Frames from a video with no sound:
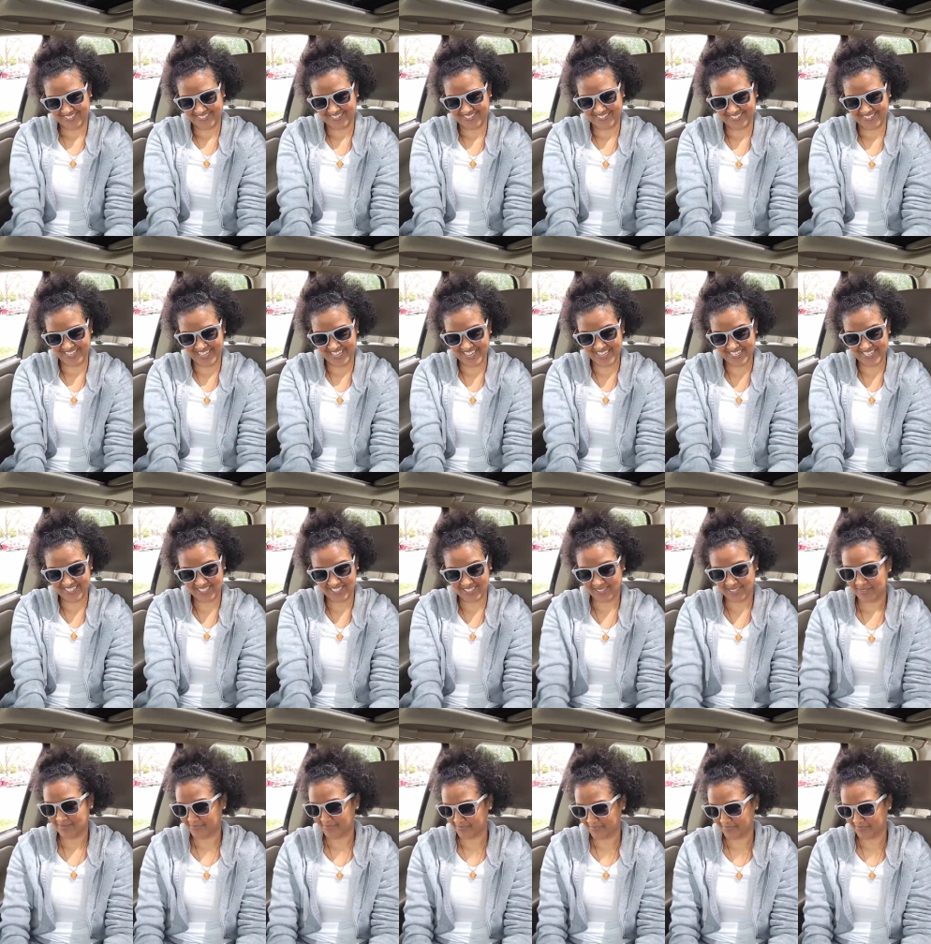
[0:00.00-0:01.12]
Good?
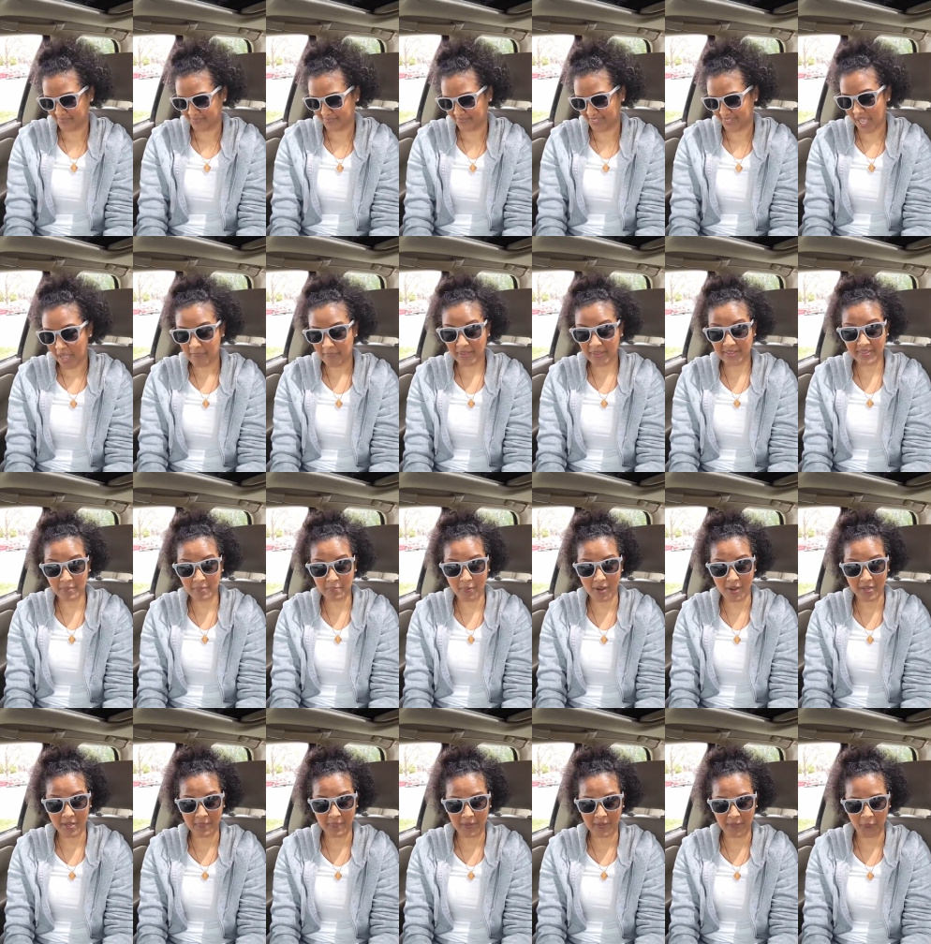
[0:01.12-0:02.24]
I'm at the
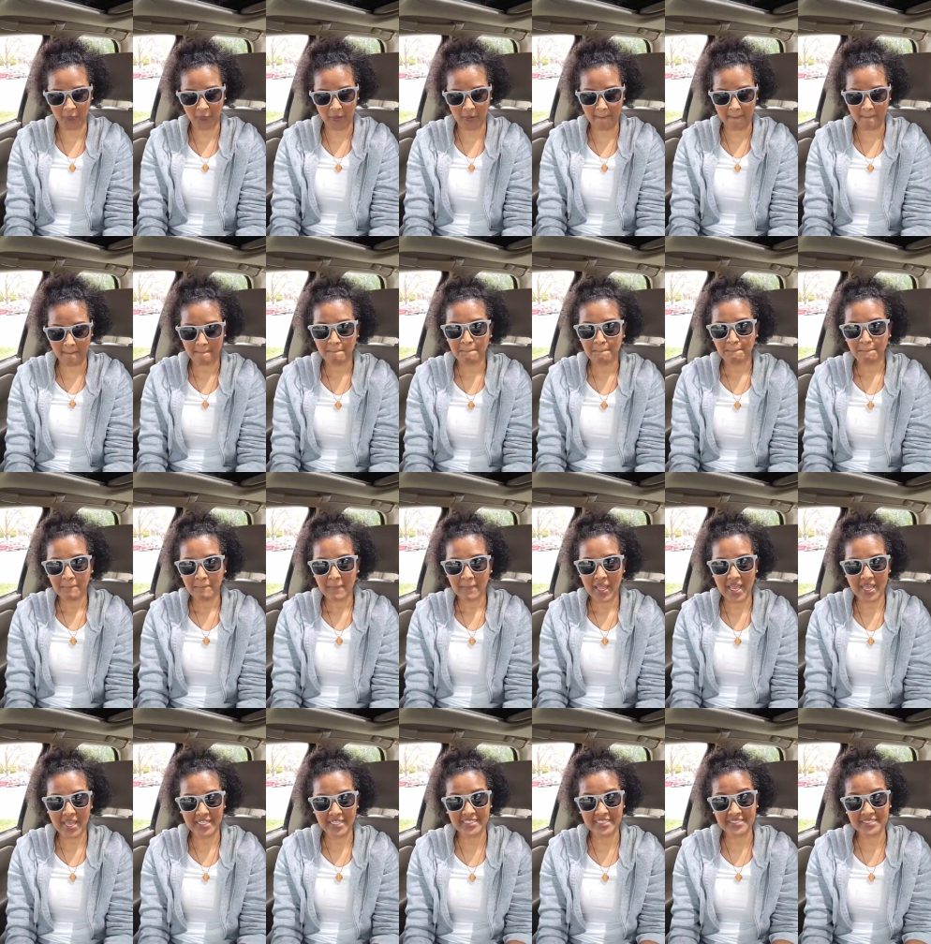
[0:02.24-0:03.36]
park, by the way,
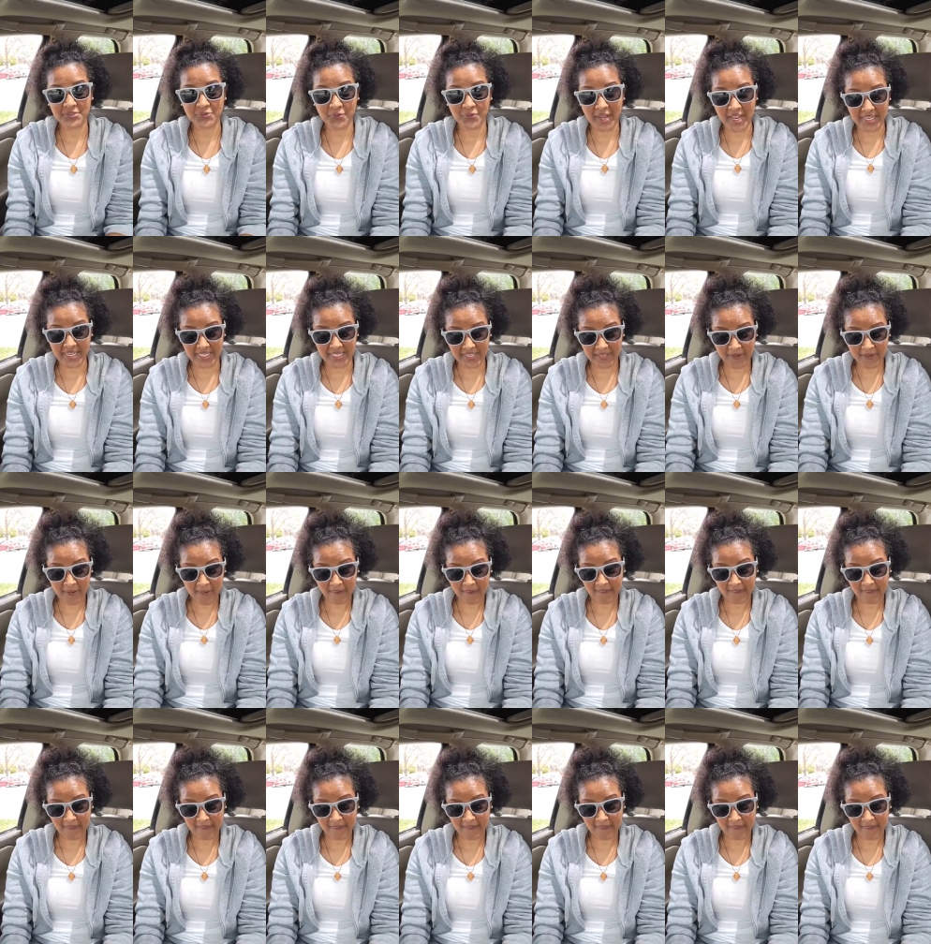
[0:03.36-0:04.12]
and it's raining.